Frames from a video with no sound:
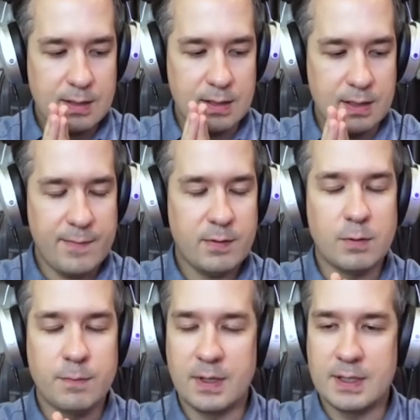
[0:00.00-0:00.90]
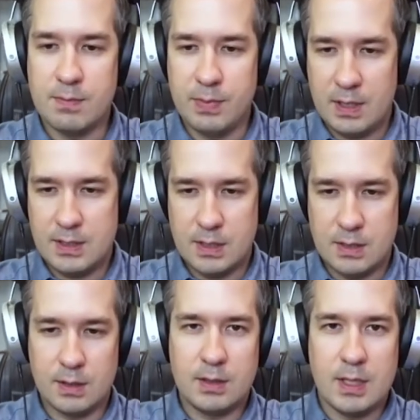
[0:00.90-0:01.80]
the level of flexibility
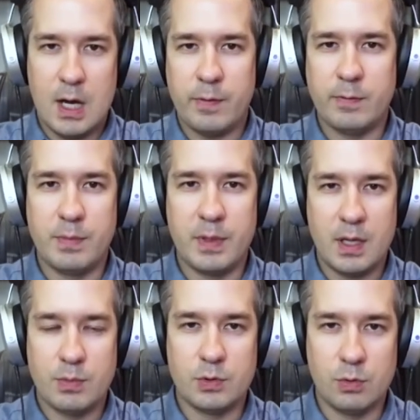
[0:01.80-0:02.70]
that now you will be able